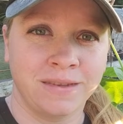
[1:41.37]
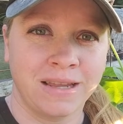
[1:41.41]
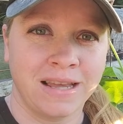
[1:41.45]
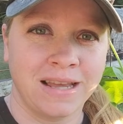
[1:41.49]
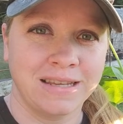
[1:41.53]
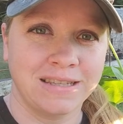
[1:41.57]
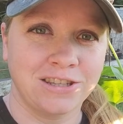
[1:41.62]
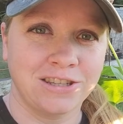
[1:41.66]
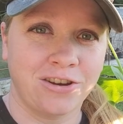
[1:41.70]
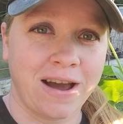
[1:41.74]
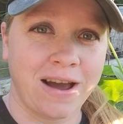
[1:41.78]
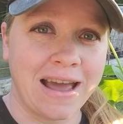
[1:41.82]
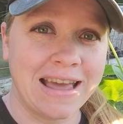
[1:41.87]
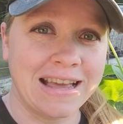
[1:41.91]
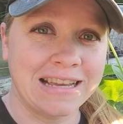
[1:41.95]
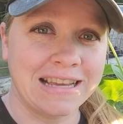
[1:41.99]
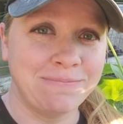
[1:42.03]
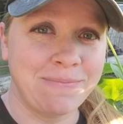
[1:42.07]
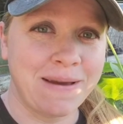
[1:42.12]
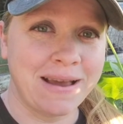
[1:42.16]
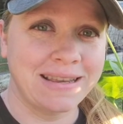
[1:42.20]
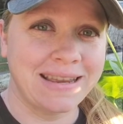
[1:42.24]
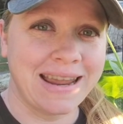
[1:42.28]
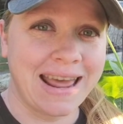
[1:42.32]
So I
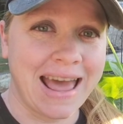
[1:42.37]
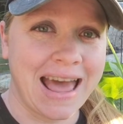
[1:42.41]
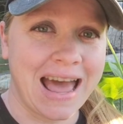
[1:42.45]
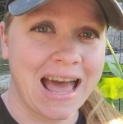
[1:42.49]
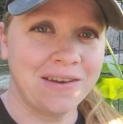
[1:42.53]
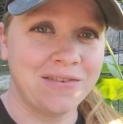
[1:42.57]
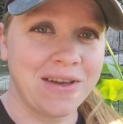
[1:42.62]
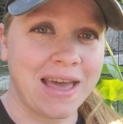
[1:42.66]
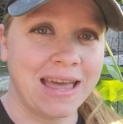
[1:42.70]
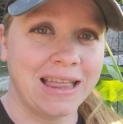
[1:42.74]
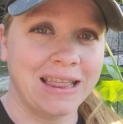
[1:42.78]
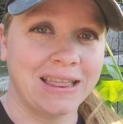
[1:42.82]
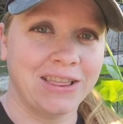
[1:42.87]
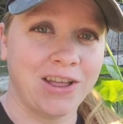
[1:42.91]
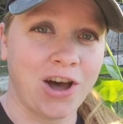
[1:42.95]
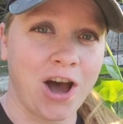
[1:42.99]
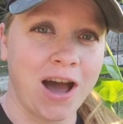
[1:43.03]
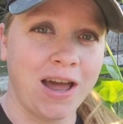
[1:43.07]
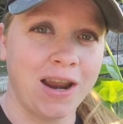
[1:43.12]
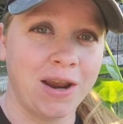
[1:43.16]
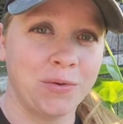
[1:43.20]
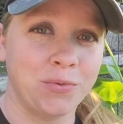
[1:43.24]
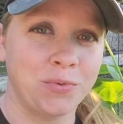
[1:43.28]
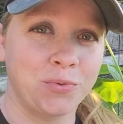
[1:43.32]
expect to have a
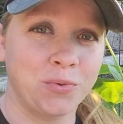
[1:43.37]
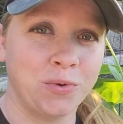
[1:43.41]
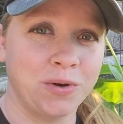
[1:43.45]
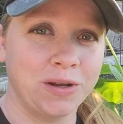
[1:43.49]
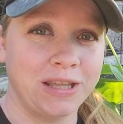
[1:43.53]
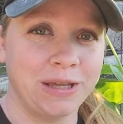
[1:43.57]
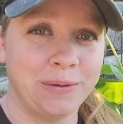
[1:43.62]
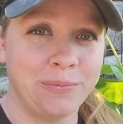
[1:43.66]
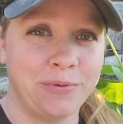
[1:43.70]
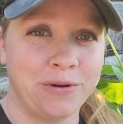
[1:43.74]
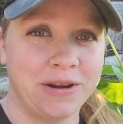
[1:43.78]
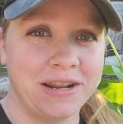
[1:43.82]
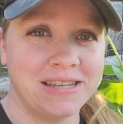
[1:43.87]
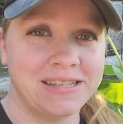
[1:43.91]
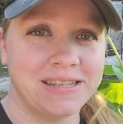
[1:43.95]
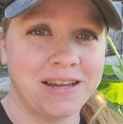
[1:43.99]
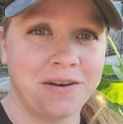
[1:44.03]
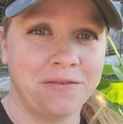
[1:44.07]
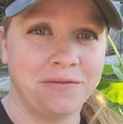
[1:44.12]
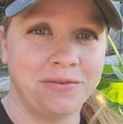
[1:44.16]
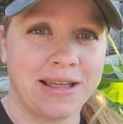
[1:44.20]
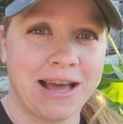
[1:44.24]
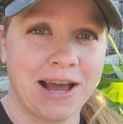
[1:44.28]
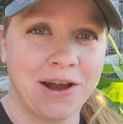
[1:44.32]
lot of really pretty
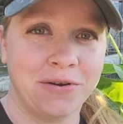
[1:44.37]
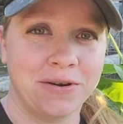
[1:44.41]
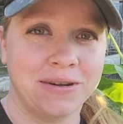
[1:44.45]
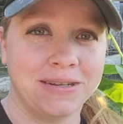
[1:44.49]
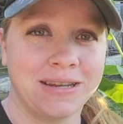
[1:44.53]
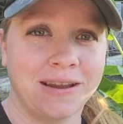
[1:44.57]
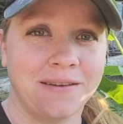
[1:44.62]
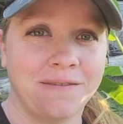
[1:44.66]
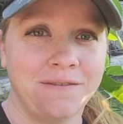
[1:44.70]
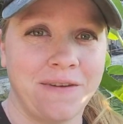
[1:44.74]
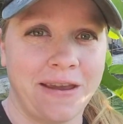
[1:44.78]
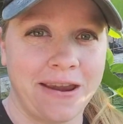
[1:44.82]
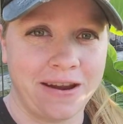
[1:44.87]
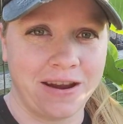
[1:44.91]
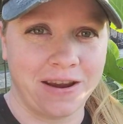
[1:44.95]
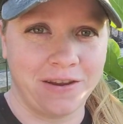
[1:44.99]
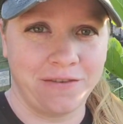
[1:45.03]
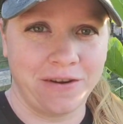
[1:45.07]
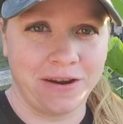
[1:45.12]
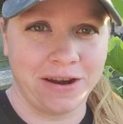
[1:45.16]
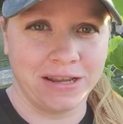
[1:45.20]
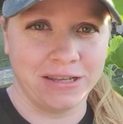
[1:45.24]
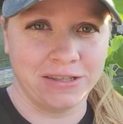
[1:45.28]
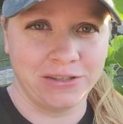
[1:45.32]
sunflowers very,
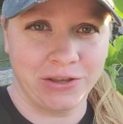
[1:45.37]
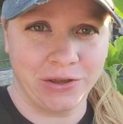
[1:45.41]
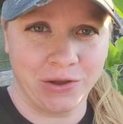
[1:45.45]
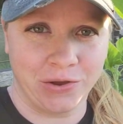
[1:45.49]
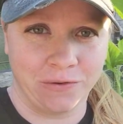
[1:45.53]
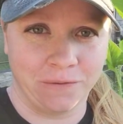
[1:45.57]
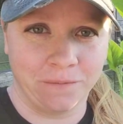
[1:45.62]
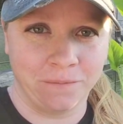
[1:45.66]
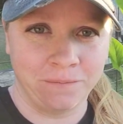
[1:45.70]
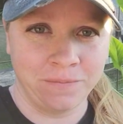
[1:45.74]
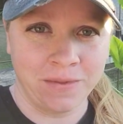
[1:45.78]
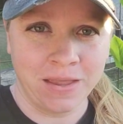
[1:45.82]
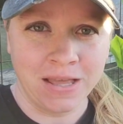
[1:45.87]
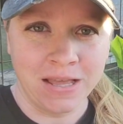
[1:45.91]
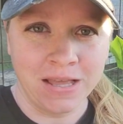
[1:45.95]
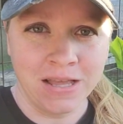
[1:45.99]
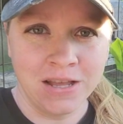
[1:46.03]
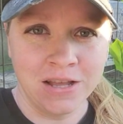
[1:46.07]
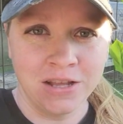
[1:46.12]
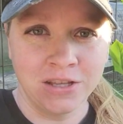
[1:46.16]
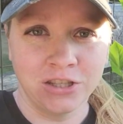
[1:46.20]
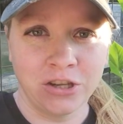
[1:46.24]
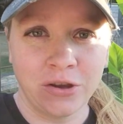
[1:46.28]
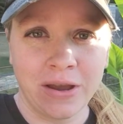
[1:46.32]
very soon.
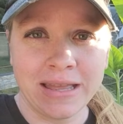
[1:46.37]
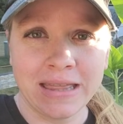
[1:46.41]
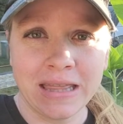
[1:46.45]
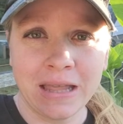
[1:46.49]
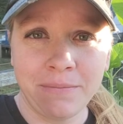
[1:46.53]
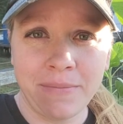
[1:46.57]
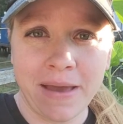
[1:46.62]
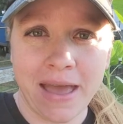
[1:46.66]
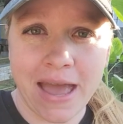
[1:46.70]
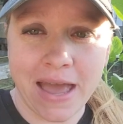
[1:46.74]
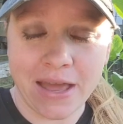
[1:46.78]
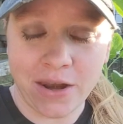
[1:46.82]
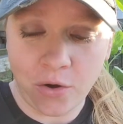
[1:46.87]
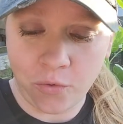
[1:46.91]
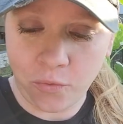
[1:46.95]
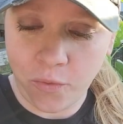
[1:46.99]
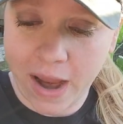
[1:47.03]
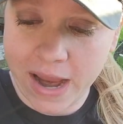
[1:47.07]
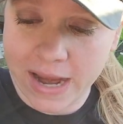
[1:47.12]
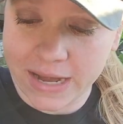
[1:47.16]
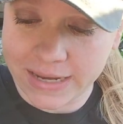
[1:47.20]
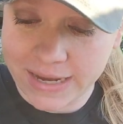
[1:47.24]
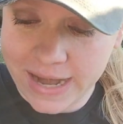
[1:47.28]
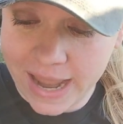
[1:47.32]
So in the bed
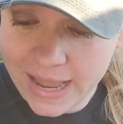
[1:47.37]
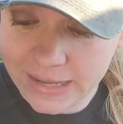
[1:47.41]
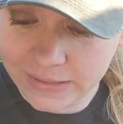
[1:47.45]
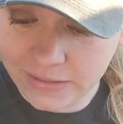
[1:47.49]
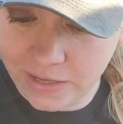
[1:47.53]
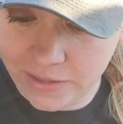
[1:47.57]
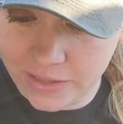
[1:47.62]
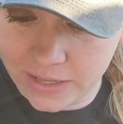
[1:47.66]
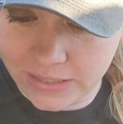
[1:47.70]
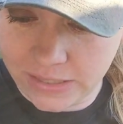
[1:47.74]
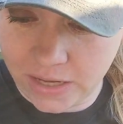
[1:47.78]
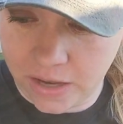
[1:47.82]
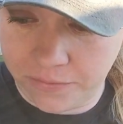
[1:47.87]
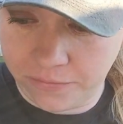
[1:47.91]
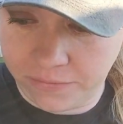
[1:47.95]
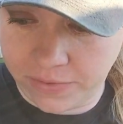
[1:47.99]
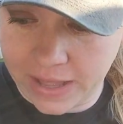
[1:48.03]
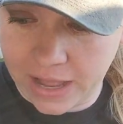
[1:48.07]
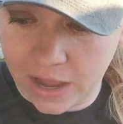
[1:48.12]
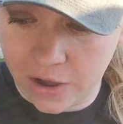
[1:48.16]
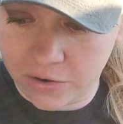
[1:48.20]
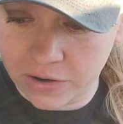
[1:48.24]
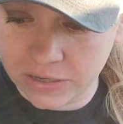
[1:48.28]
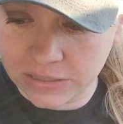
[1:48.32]
right next to the
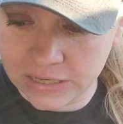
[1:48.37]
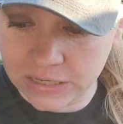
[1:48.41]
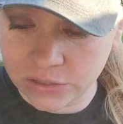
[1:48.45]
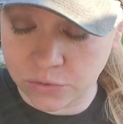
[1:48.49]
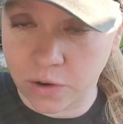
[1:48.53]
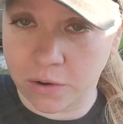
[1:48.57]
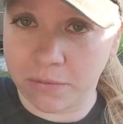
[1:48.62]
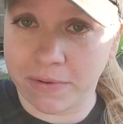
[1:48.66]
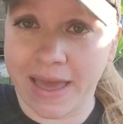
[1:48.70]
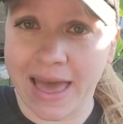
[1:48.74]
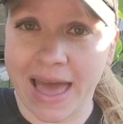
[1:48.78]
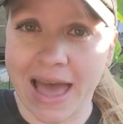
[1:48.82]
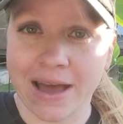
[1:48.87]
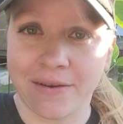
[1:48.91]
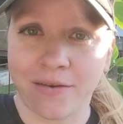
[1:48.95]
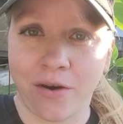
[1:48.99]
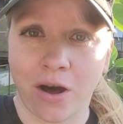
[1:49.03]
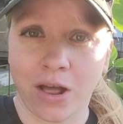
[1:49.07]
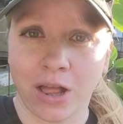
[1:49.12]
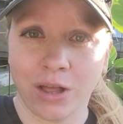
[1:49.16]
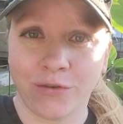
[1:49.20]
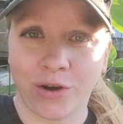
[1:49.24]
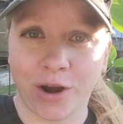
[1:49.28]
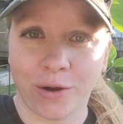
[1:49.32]
sunflowers is where we have
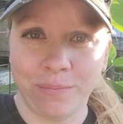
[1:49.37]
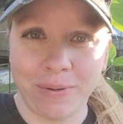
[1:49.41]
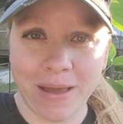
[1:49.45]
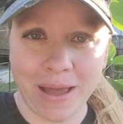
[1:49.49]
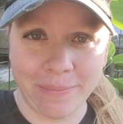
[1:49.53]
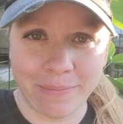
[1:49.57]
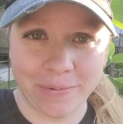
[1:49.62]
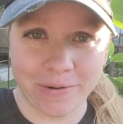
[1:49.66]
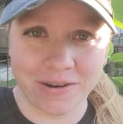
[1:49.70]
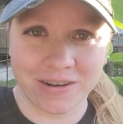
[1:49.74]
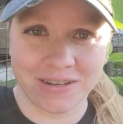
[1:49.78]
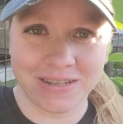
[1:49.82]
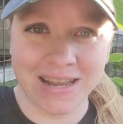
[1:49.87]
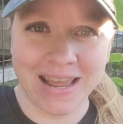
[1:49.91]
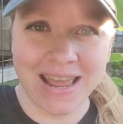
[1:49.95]
all of our peppers.